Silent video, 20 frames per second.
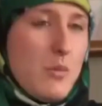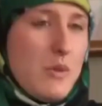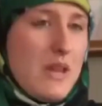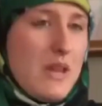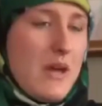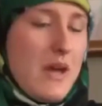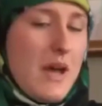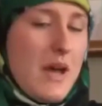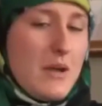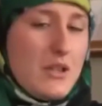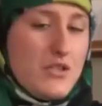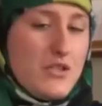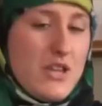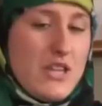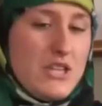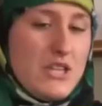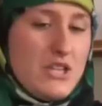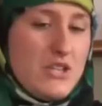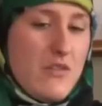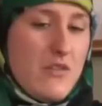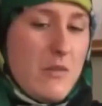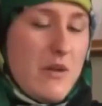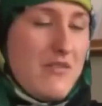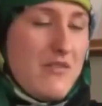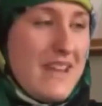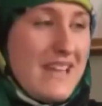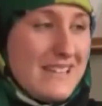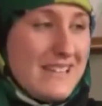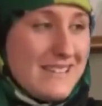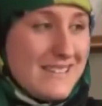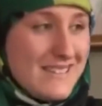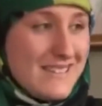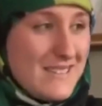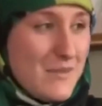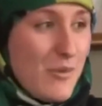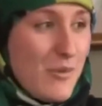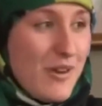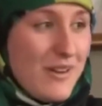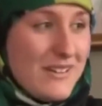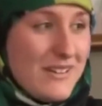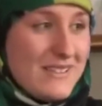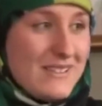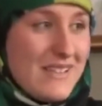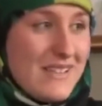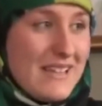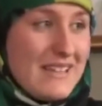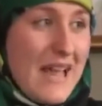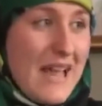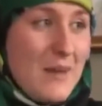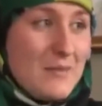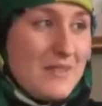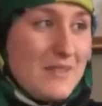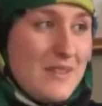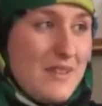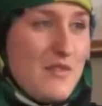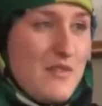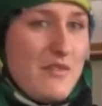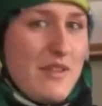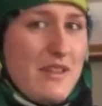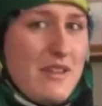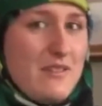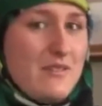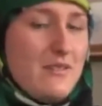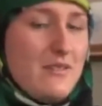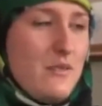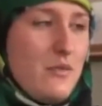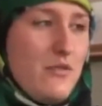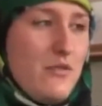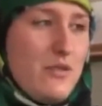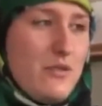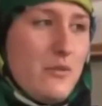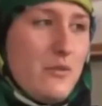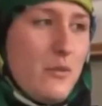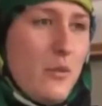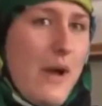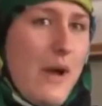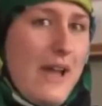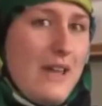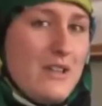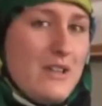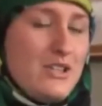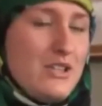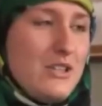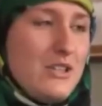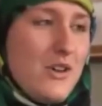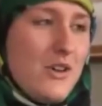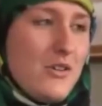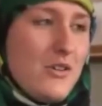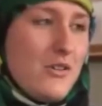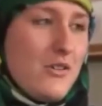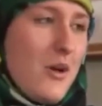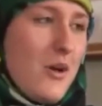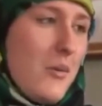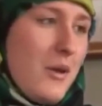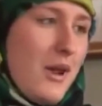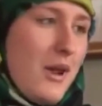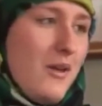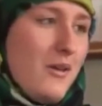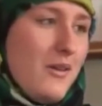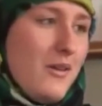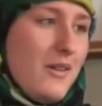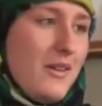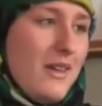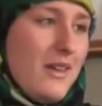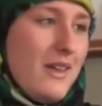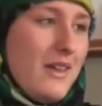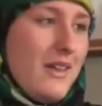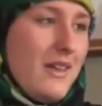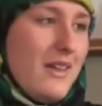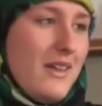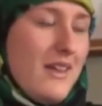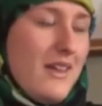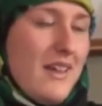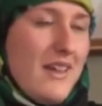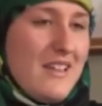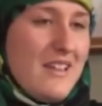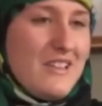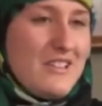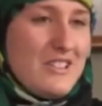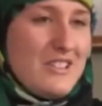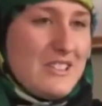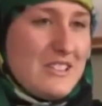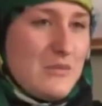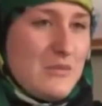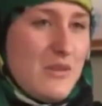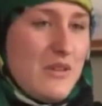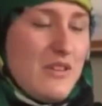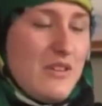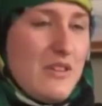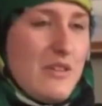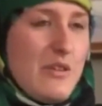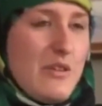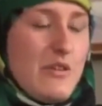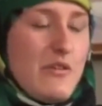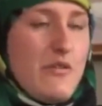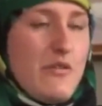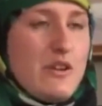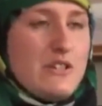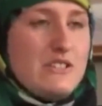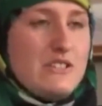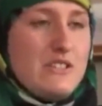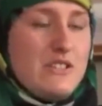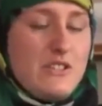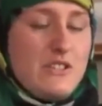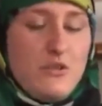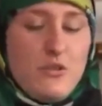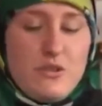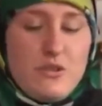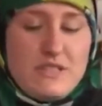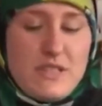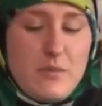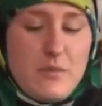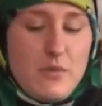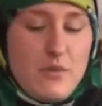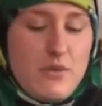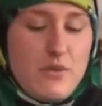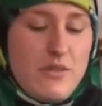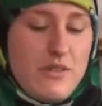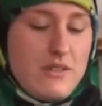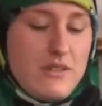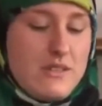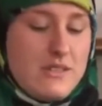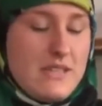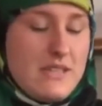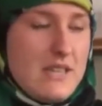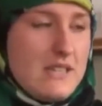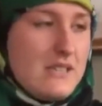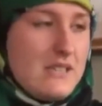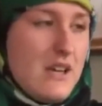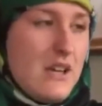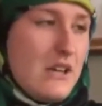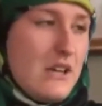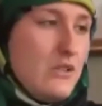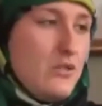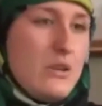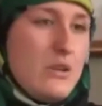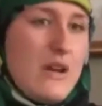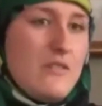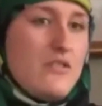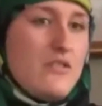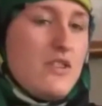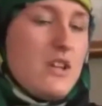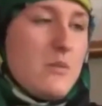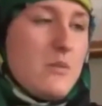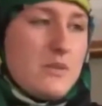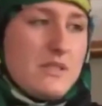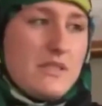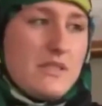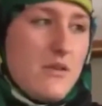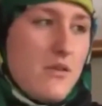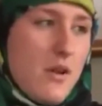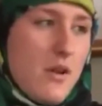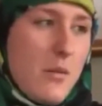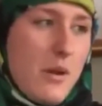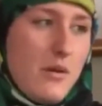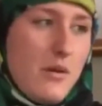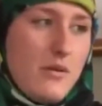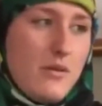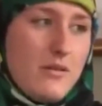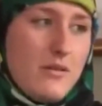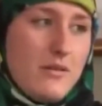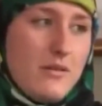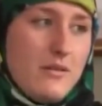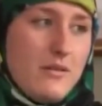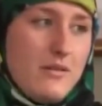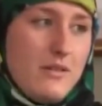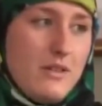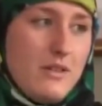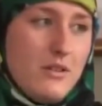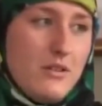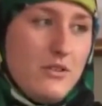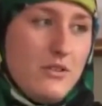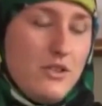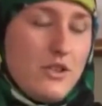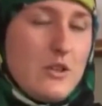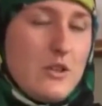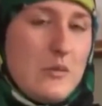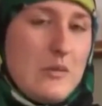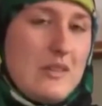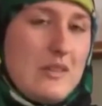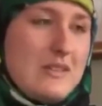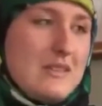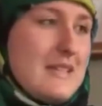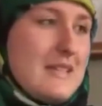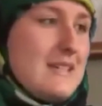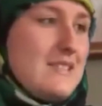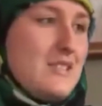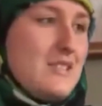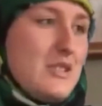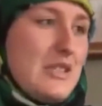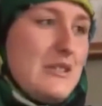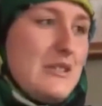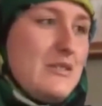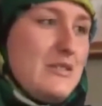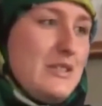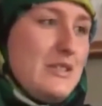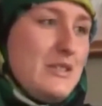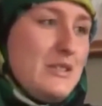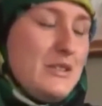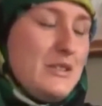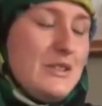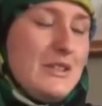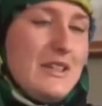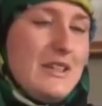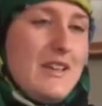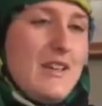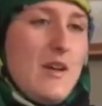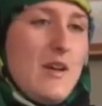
more been a, a, change for my friends, to be honest. Ah. Adapting to find why is she not coming What were out. they like? It just well, the first you know the typical thing they say is uh, you don't have to drink but still come out. Right. You know you can mm. be the taxi driver. You know,